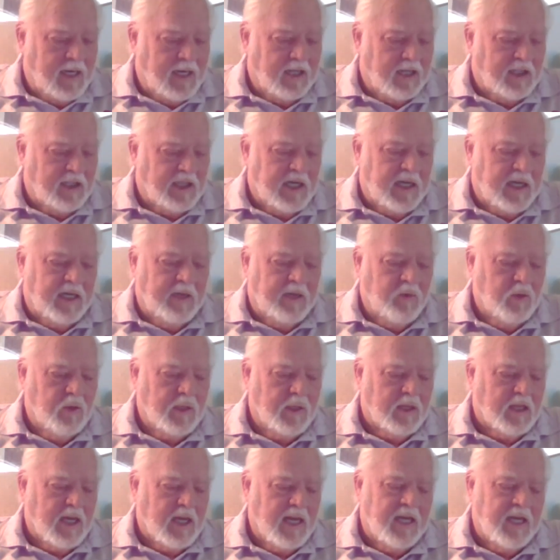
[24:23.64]
I'll tell you
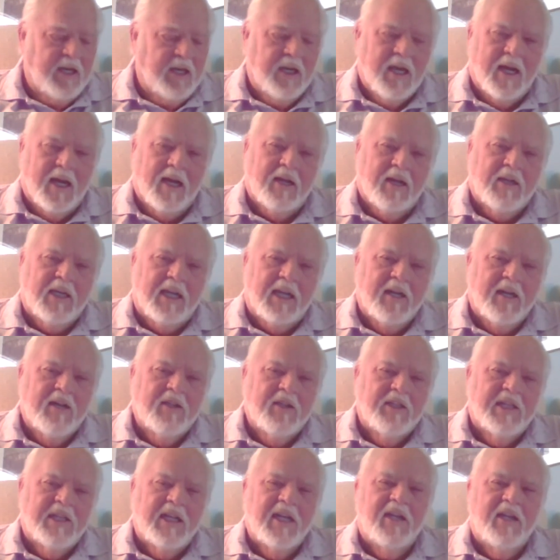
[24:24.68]
one thing, I
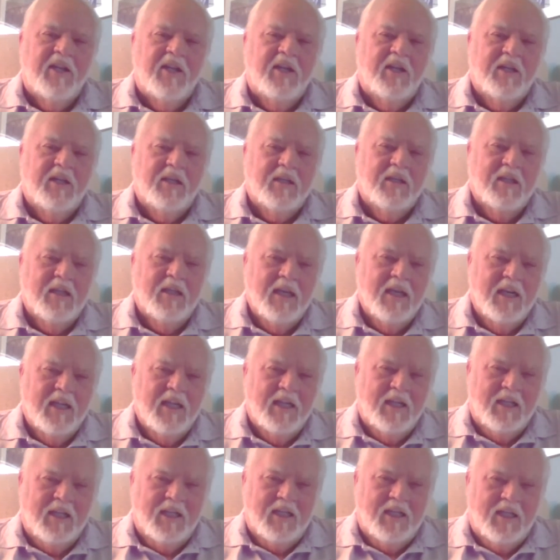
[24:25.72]
guarantee you
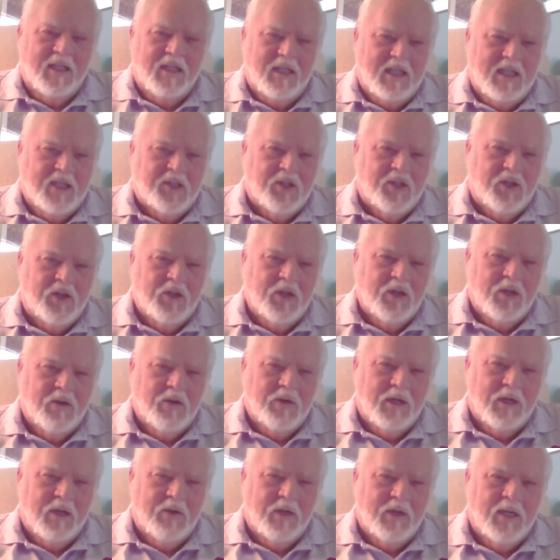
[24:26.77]
that you don't
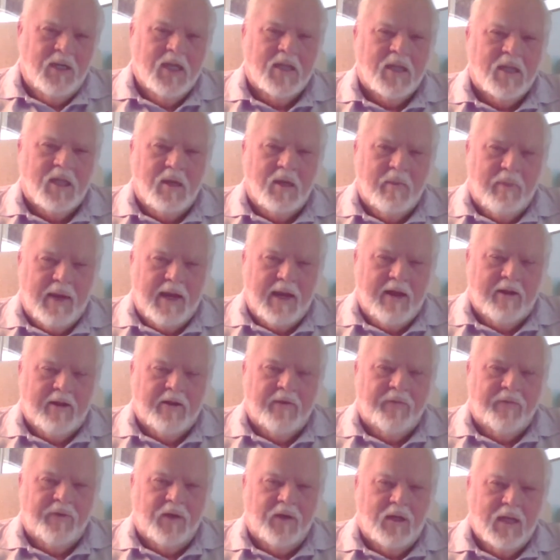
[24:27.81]
know nothing about
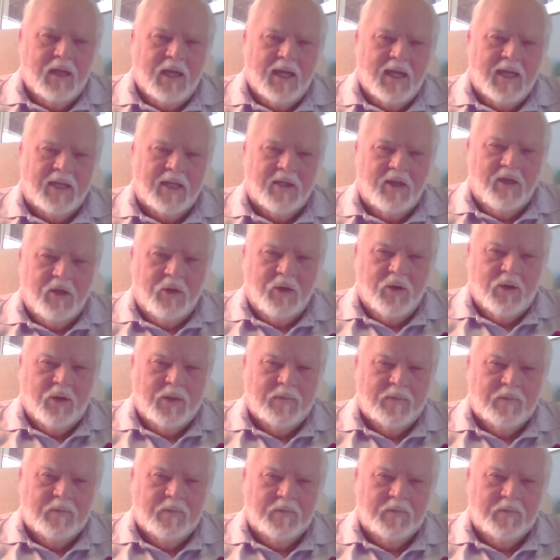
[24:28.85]
if you'd like to know it.